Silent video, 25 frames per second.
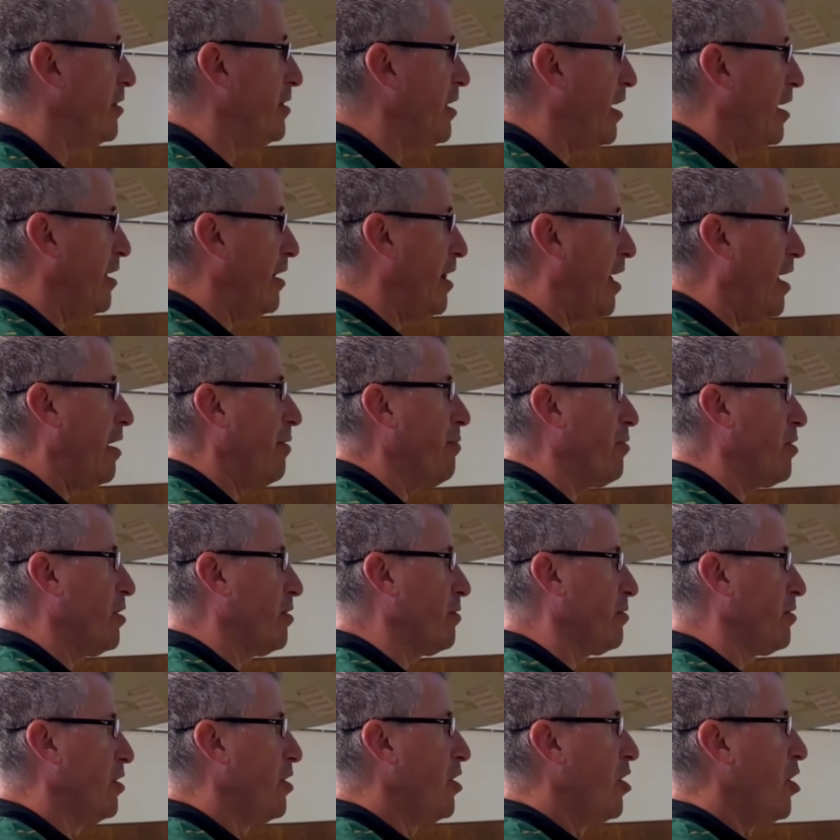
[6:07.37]
DNA. We're
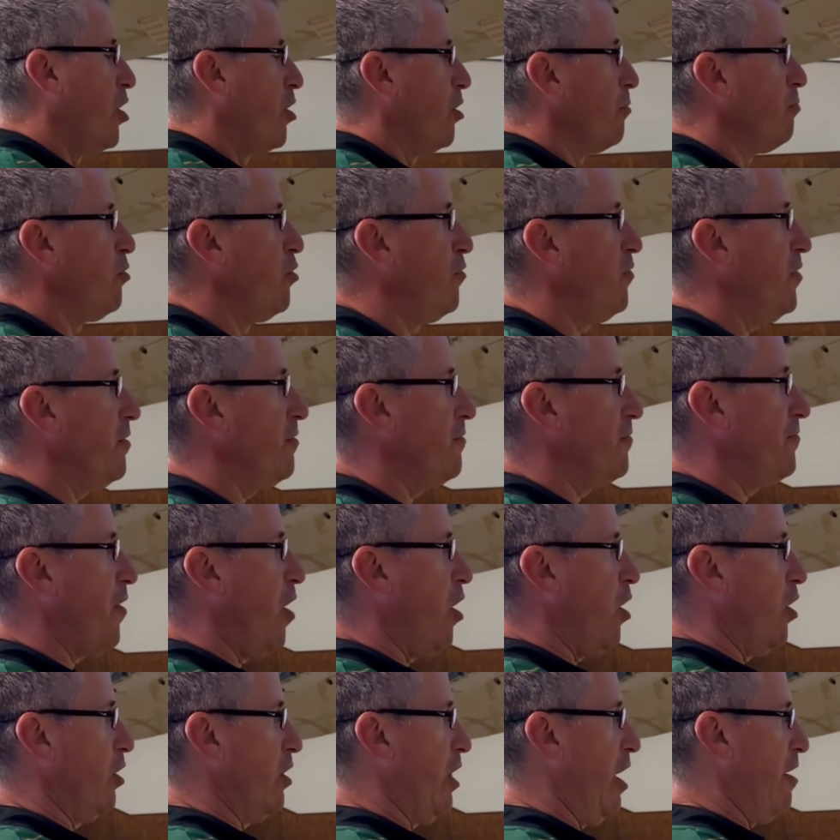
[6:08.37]
gonna move even
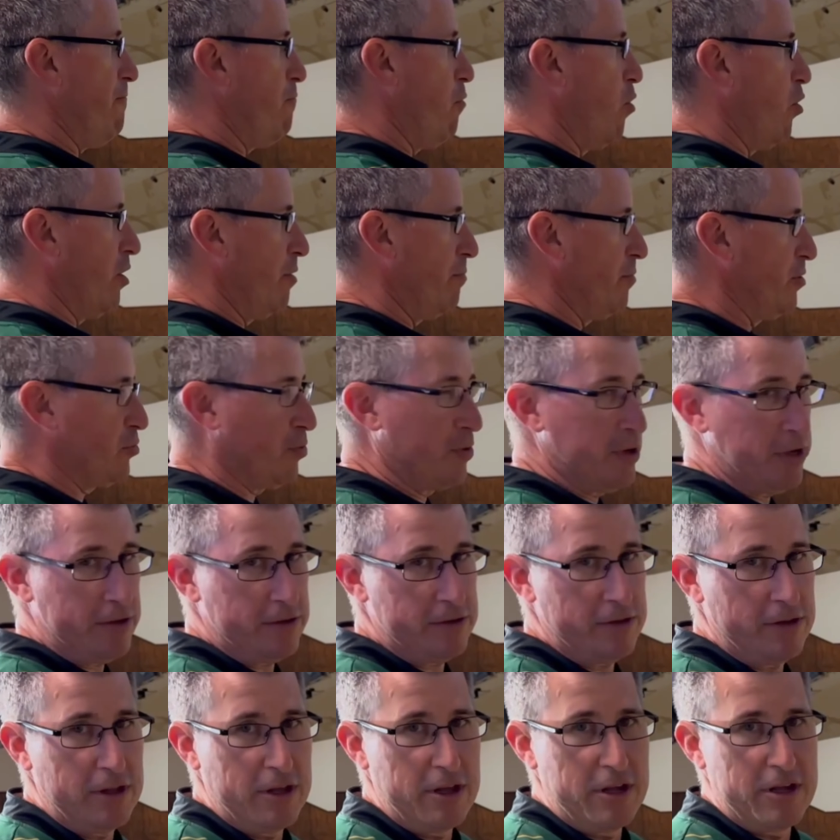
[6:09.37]
farther left, more in
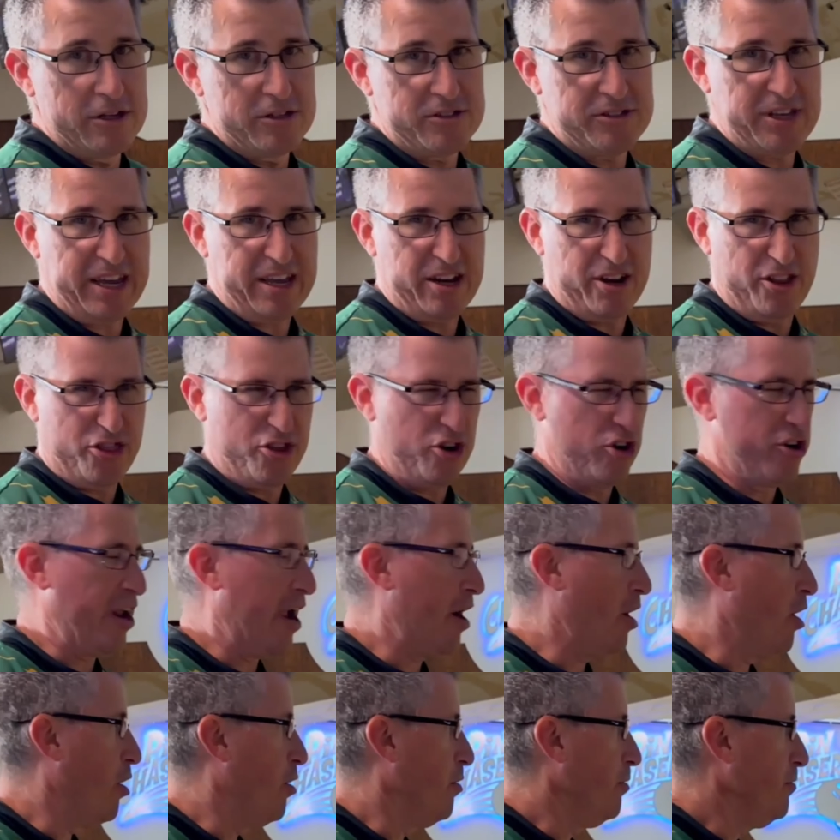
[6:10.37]
between second and third
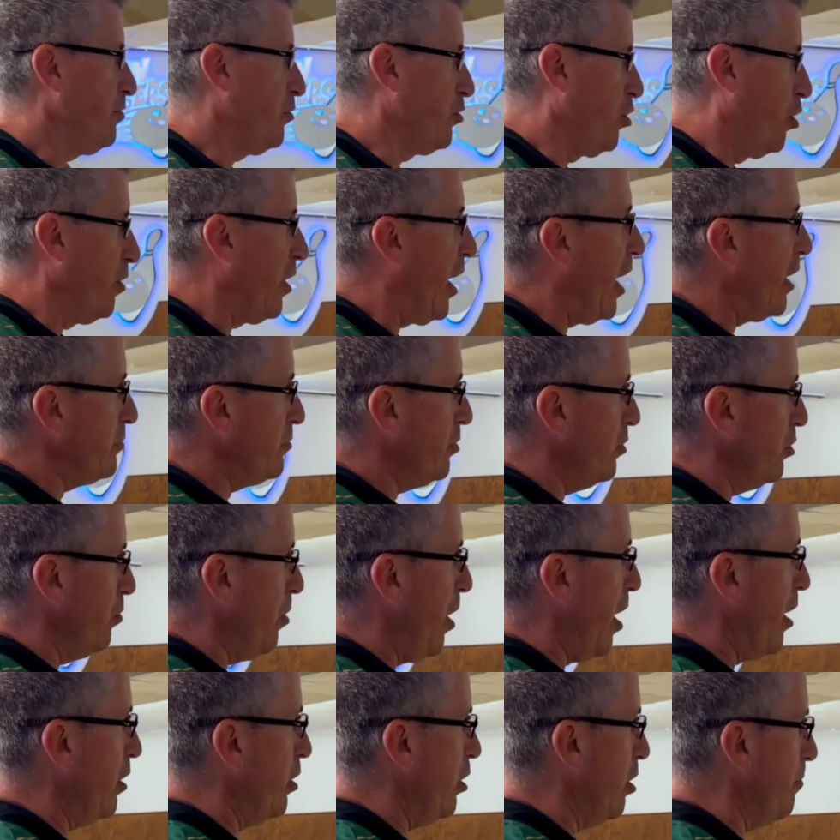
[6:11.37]
arrow. Throw it out to the
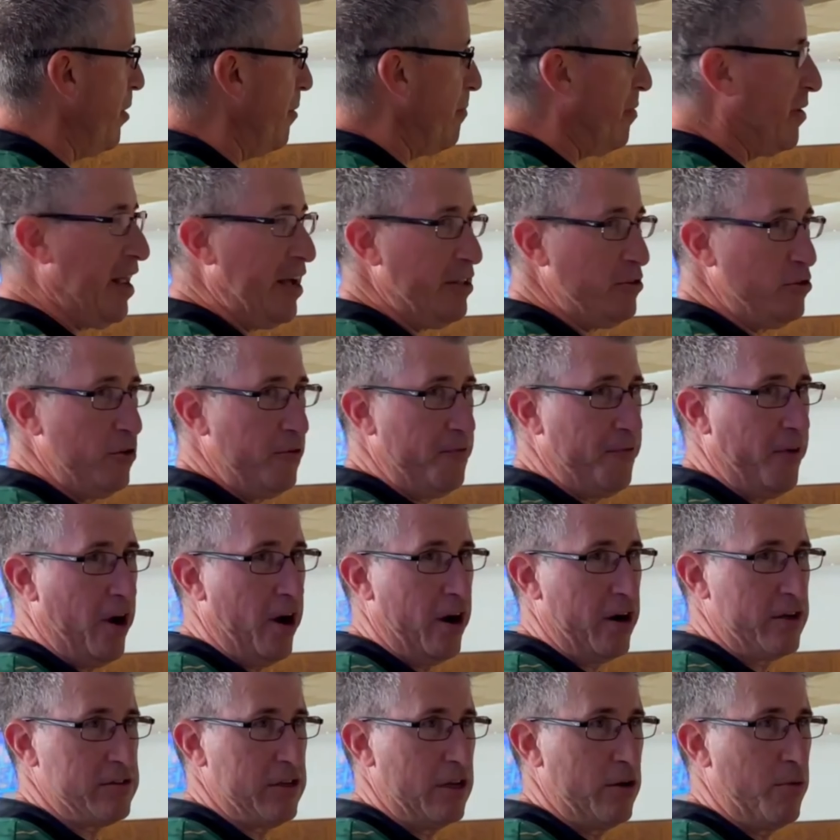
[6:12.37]
right a little bit, but not too
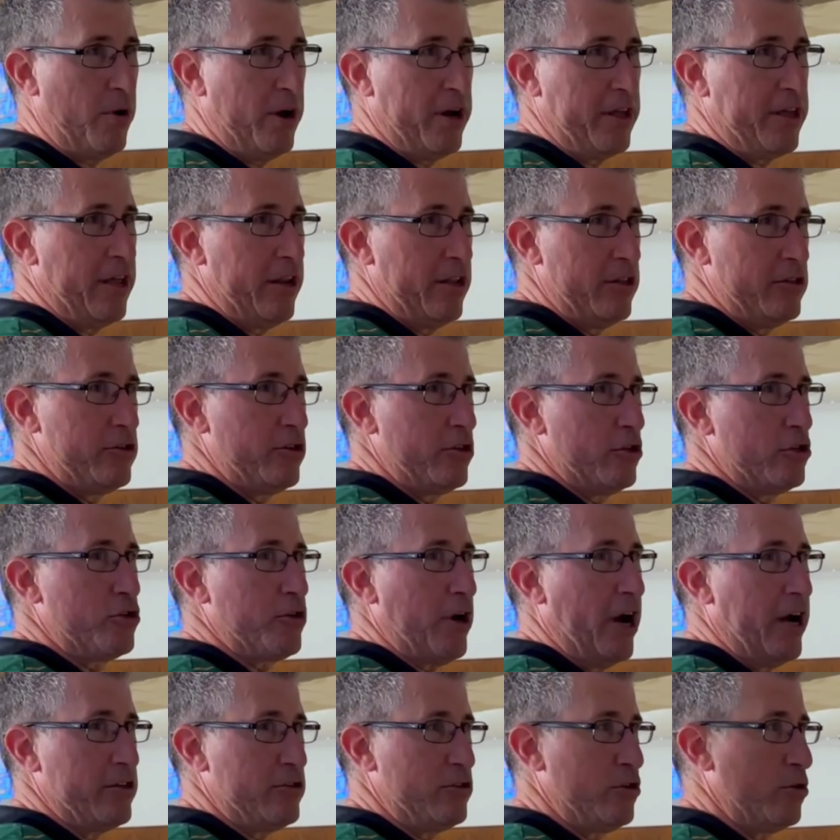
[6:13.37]
far because I don't want to get into the
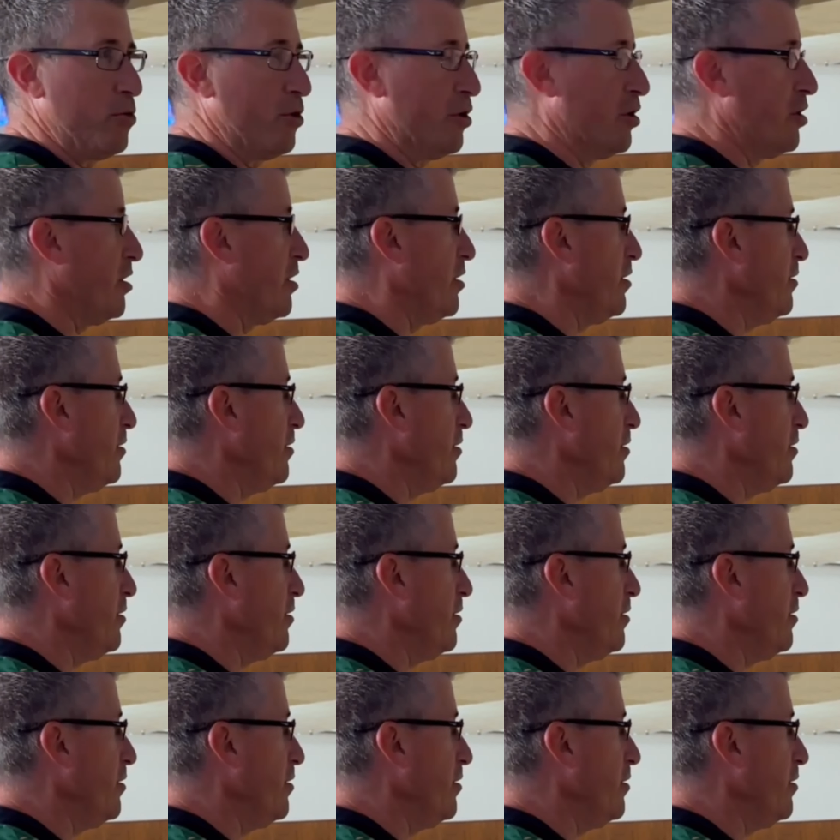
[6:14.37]
dry too early.